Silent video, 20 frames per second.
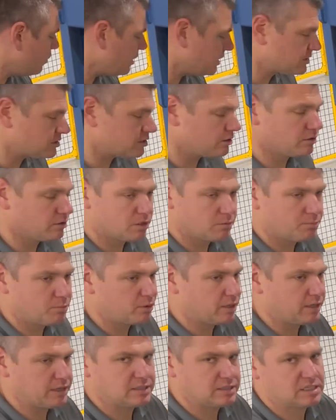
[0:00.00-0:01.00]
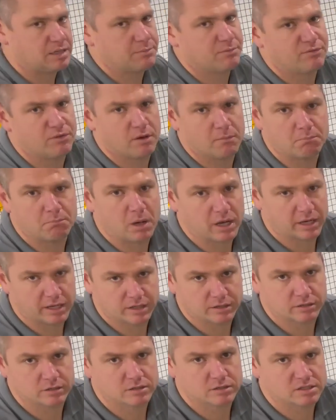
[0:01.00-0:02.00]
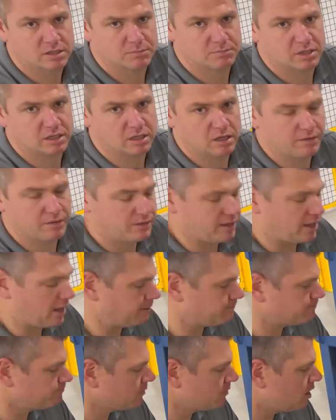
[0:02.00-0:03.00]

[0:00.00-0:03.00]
necessarily to put any type of a bucket or something on that.